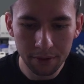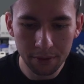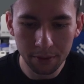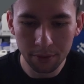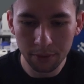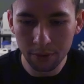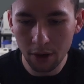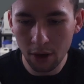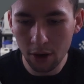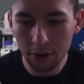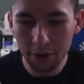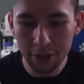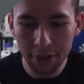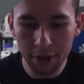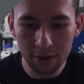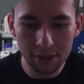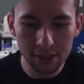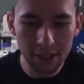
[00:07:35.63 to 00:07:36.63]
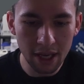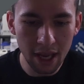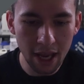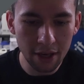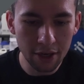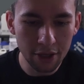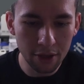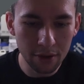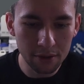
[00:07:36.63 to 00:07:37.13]
RDOC,
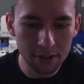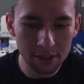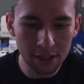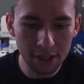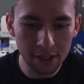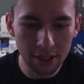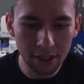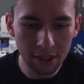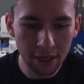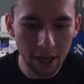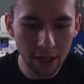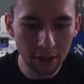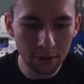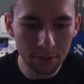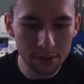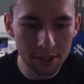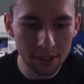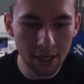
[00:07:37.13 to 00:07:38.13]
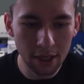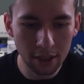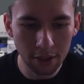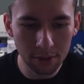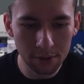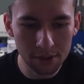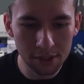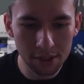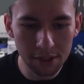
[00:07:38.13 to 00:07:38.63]
ADOC, LOC,
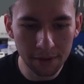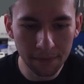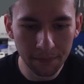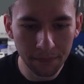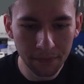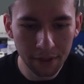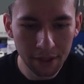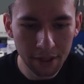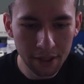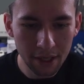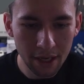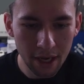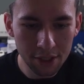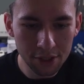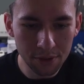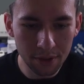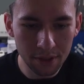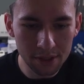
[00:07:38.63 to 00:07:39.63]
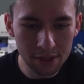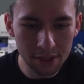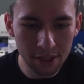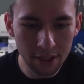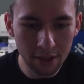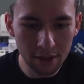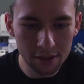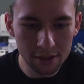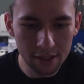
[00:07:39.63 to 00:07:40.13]
LOC, as you can see
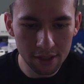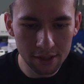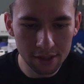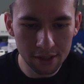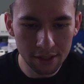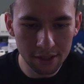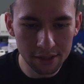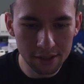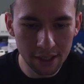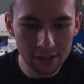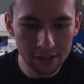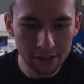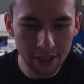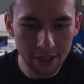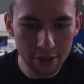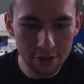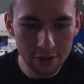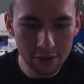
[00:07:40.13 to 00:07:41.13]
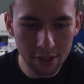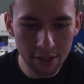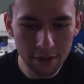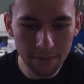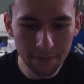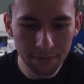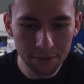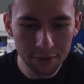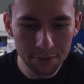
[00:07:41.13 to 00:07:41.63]
here, it says these designations
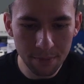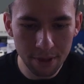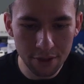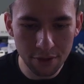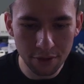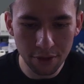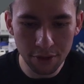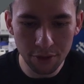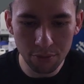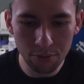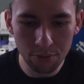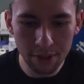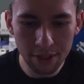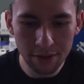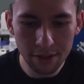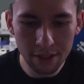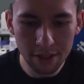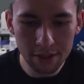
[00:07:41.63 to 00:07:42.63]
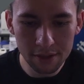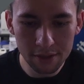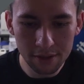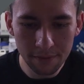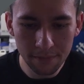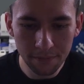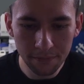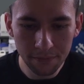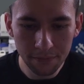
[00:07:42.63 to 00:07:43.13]
here. So make sure that you read these